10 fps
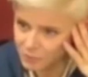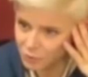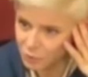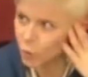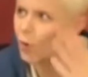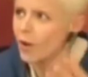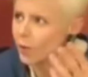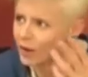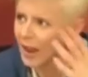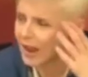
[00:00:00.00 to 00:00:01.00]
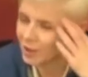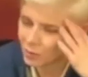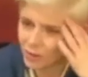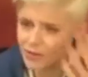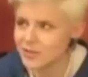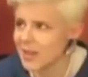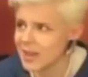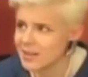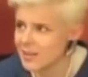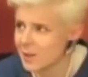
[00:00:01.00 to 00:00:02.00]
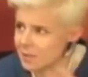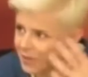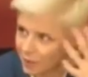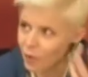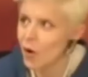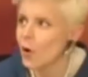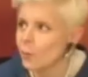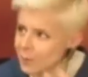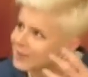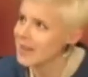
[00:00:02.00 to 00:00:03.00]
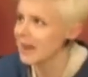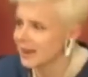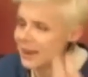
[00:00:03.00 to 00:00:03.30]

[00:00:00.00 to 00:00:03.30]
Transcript: joy, or, like, you understand something, or hope. Exactly.